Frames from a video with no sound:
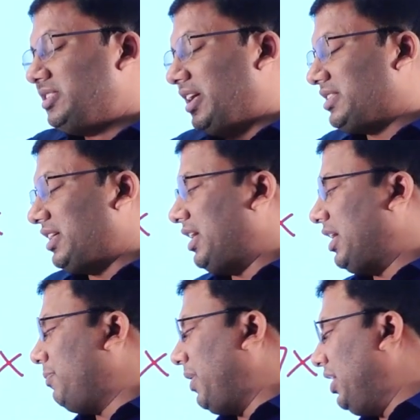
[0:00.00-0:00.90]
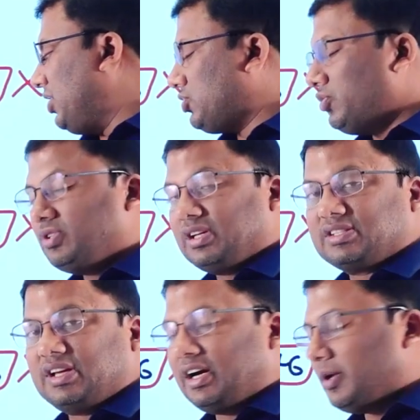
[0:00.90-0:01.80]
six hundred minus two,
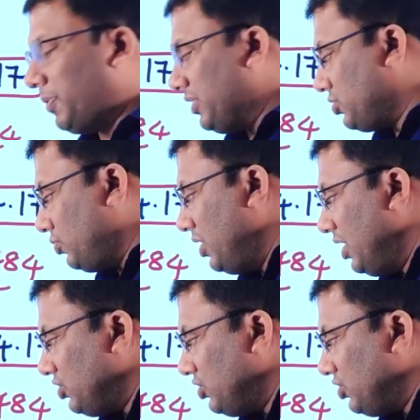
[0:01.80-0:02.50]
six hundred plus two.